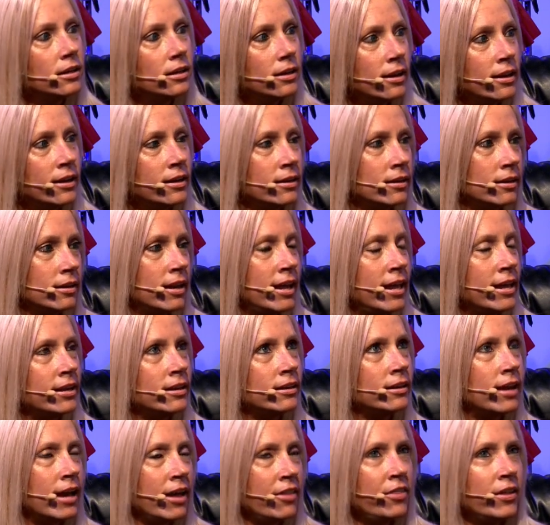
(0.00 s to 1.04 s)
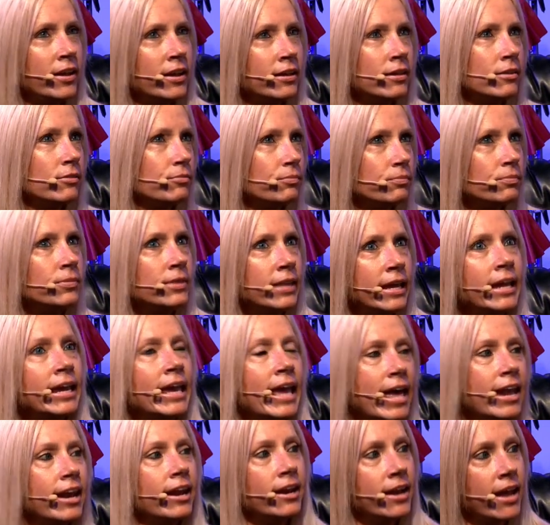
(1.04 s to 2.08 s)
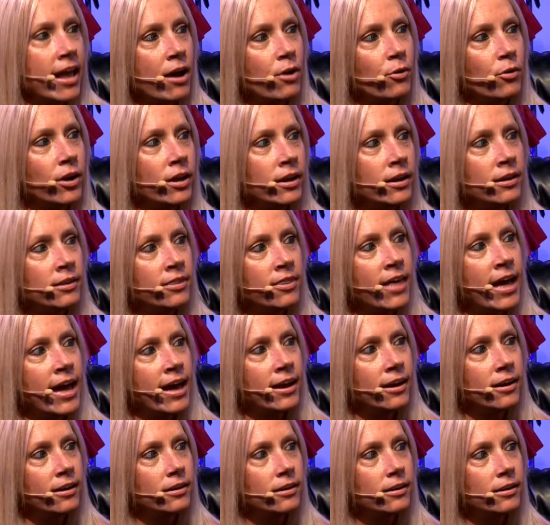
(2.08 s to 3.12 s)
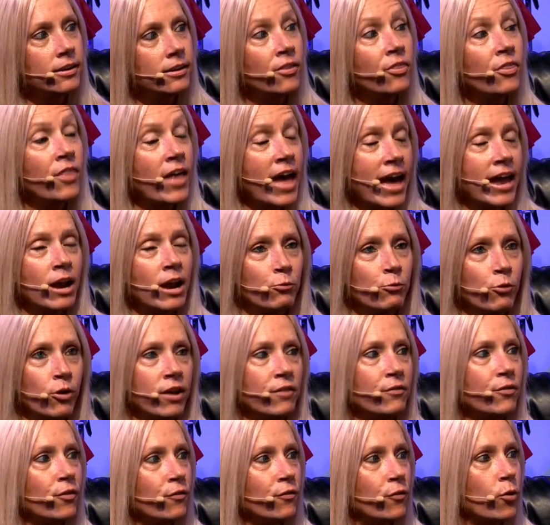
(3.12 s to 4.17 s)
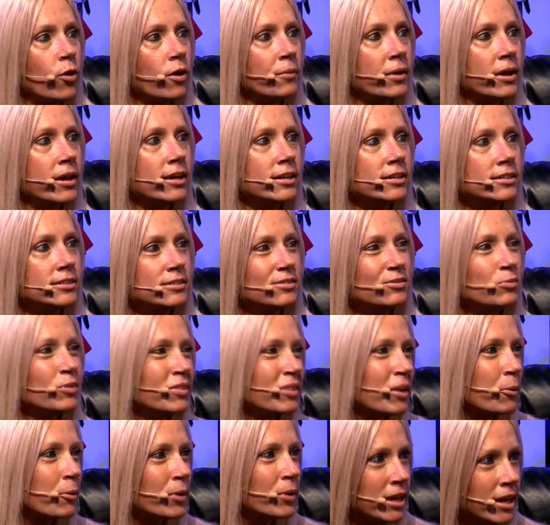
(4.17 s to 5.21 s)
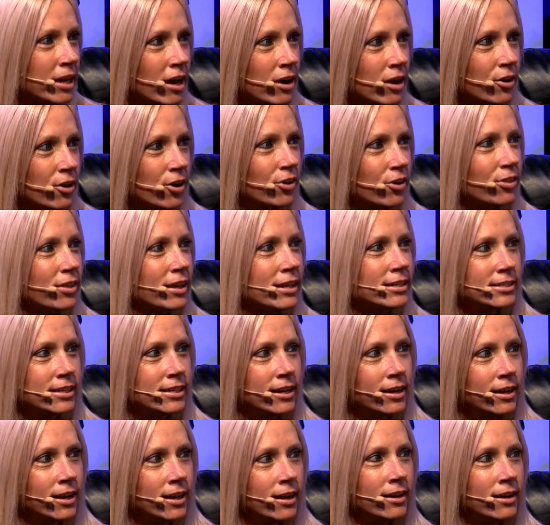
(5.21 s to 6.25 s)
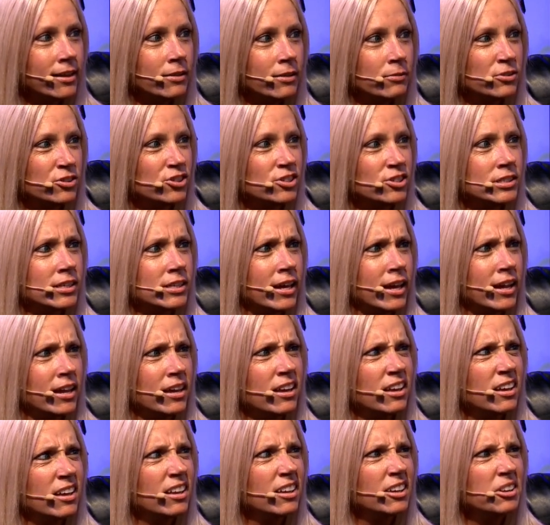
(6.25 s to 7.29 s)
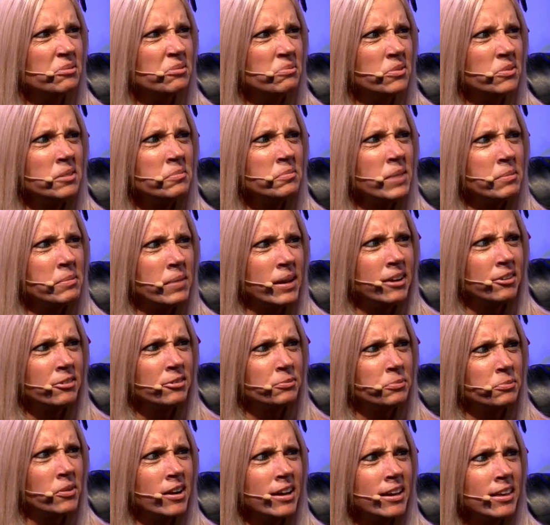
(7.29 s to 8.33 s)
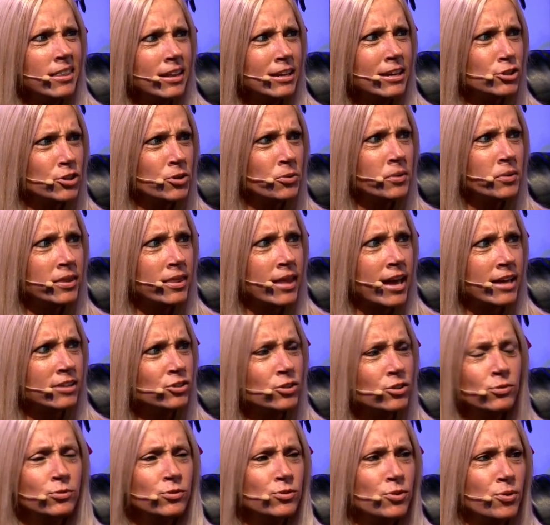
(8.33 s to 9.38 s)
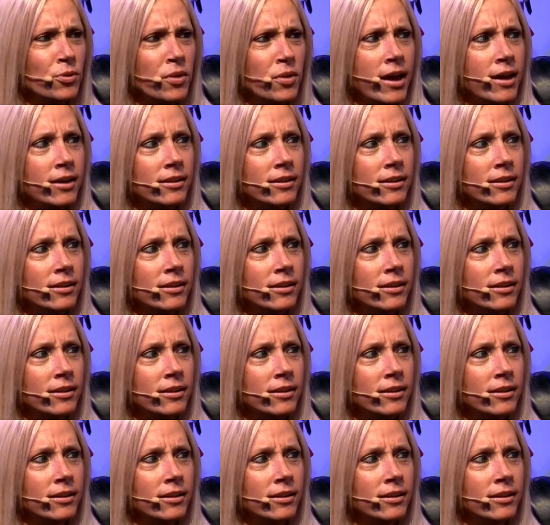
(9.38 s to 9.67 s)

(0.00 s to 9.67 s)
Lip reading: And I think they get it now. And that I'm grateful for, because when they were younger, they didn't get it. It was just like, what are my parents? Why are they doing that? Don't do that.